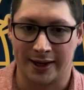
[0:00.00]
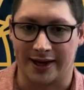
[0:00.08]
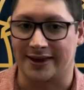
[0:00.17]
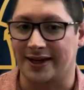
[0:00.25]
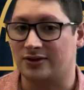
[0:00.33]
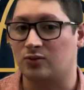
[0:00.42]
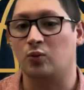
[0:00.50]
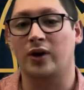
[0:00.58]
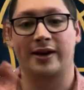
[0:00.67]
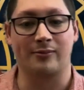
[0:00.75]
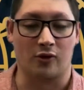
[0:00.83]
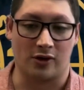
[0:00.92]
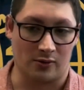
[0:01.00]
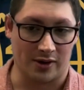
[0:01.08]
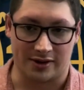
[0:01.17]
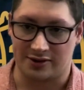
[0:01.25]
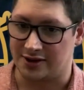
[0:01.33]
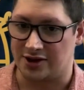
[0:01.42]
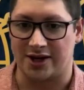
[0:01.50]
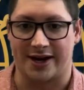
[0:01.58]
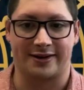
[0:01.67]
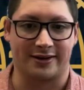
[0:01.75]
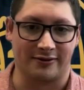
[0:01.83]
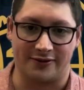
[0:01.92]
and that's way more worth the
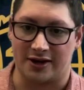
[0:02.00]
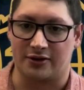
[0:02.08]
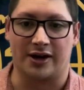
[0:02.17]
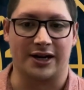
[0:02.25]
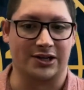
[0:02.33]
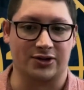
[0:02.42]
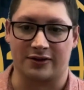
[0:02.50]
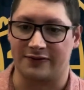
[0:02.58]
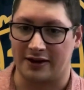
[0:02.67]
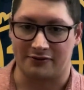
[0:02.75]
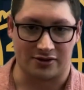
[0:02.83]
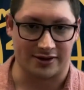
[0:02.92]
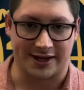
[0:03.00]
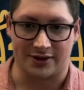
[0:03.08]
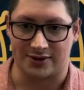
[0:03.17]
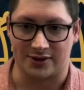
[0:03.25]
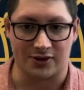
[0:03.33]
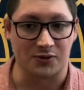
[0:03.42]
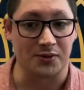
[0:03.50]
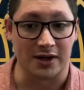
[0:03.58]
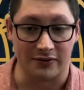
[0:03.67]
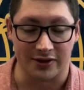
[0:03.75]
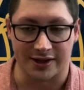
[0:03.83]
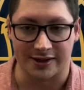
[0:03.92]
check of $100,000, $500,000,
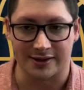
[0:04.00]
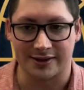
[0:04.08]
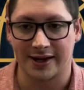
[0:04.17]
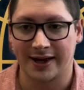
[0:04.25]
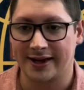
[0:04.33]
whatever it is.